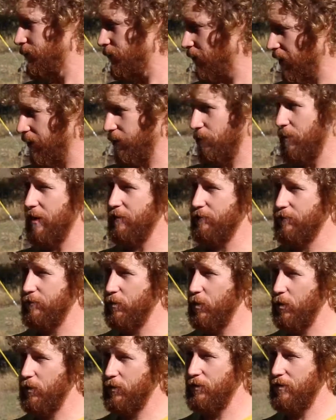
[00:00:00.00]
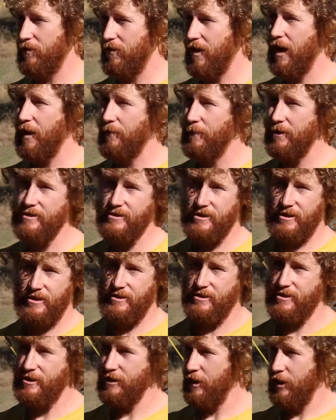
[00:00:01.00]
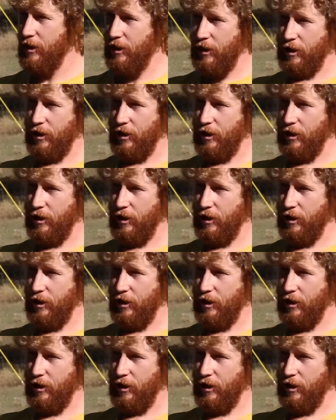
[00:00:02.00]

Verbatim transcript: recommend for northern climates, because